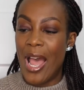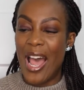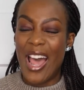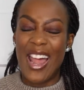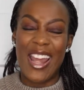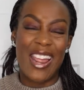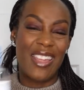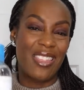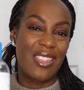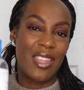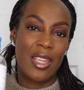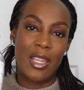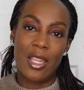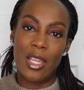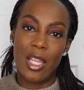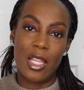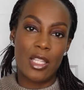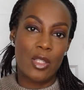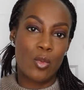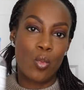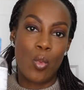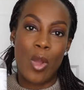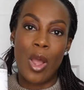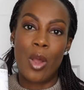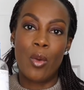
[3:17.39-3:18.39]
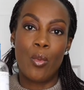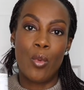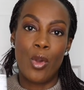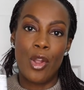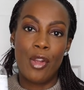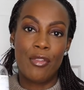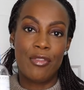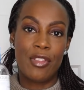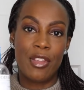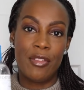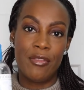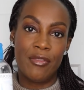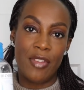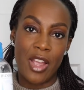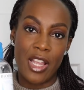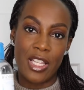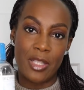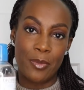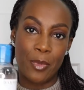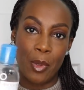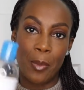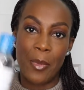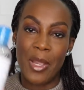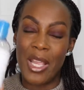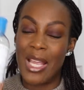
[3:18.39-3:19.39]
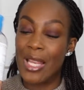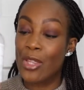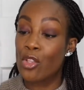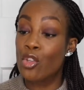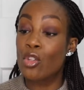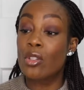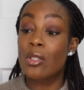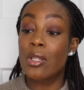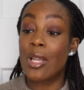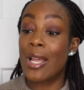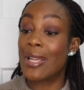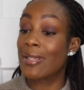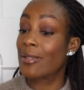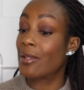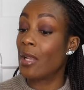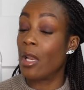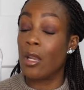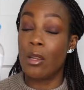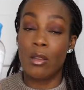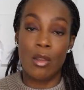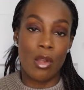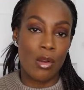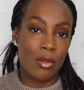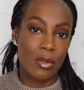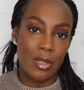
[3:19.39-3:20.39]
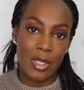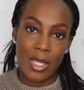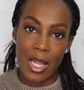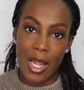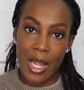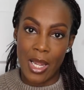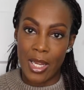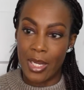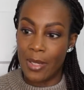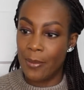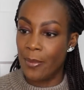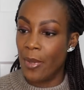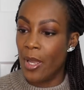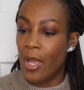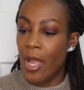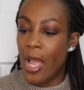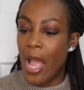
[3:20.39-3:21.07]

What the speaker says: and I think it's well worth the investment. It does last a long time.